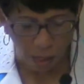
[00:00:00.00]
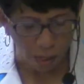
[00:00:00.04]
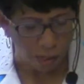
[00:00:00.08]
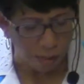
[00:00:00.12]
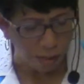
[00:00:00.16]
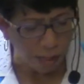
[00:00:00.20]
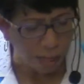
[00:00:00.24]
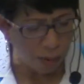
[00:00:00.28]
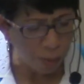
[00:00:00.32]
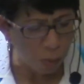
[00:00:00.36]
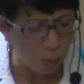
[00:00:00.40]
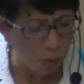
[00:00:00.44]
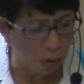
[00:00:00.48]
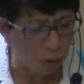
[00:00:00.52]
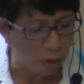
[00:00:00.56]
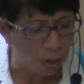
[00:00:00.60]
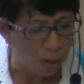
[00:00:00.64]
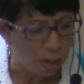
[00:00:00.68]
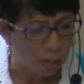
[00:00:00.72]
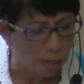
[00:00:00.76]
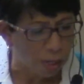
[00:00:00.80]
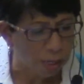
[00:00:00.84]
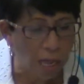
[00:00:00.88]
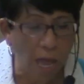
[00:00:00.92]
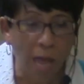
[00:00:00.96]
they were
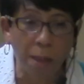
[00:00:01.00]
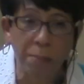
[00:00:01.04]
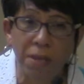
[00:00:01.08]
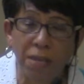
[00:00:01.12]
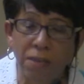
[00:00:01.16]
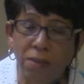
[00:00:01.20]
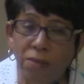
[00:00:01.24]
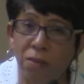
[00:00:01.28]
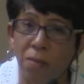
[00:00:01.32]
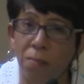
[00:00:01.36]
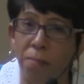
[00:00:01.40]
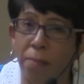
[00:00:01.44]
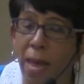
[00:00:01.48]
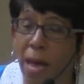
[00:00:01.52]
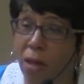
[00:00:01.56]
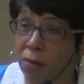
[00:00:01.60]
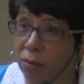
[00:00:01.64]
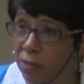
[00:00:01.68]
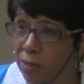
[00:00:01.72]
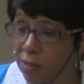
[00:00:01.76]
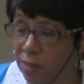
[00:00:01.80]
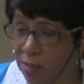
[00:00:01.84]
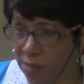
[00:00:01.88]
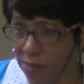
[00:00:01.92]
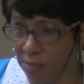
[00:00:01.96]
climbing some
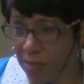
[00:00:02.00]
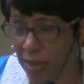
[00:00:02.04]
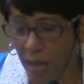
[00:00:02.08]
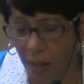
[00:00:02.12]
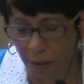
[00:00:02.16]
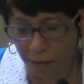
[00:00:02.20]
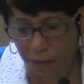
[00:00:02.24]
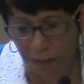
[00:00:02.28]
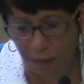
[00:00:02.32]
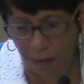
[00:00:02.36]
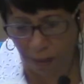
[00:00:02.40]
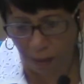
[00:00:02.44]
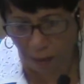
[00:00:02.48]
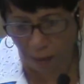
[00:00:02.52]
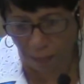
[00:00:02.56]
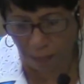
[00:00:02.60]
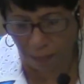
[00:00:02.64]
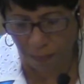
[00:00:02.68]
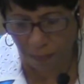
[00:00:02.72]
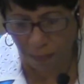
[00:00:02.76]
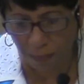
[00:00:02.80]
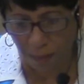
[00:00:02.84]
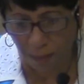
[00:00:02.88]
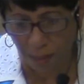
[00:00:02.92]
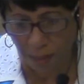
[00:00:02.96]
mountains out there.
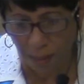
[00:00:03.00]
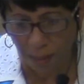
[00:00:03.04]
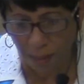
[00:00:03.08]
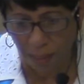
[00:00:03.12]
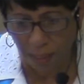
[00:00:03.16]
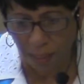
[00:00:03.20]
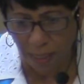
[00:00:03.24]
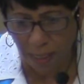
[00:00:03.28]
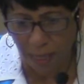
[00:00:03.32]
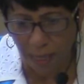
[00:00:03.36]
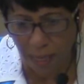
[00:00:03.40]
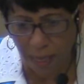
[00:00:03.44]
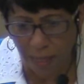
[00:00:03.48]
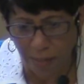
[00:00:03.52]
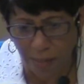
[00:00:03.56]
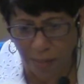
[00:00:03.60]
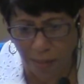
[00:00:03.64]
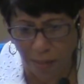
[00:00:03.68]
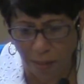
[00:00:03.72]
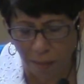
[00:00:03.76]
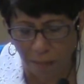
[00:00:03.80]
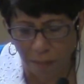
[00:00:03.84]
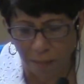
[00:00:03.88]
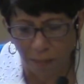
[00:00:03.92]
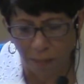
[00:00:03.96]

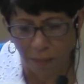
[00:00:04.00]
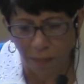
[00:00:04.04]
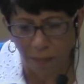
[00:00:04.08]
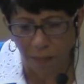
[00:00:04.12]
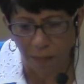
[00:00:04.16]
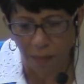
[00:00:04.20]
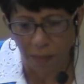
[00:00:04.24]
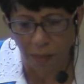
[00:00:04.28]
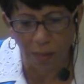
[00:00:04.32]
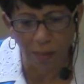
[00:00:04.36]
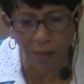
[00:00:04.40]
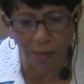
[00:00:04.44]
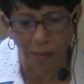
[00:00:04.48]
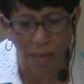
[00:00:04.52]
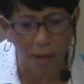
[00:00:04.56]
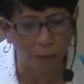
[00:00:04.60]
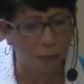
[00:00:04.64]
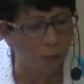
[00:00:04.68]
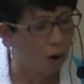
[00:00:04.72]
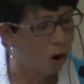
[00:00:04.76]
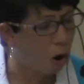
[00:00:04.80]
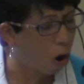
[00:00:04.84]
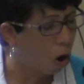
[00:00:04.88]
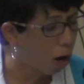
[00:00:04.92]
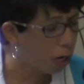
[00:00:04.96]
And they
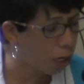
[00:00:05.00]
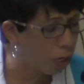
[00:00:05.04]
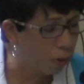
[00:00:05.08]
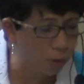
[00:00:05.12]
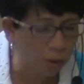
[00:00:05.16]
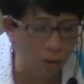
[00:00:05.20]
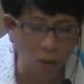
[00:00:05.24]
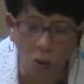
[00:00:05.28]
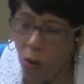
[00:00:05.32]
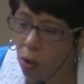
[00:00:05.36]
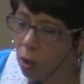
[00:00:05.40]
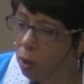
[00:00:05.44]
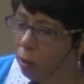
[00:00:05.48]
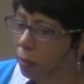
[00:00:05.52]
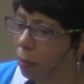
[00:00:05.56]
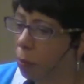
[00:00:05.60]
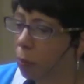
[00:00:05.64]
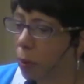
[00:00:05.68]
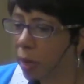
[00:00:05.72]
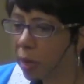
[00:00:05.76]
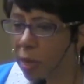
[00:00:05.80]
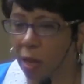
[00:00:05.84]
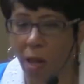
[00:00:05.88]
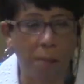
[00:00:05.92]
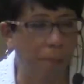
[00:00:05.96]
were arguing all the
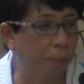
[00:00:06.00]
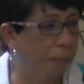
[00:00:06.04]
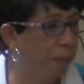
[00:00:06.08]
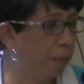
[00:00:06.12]
way up,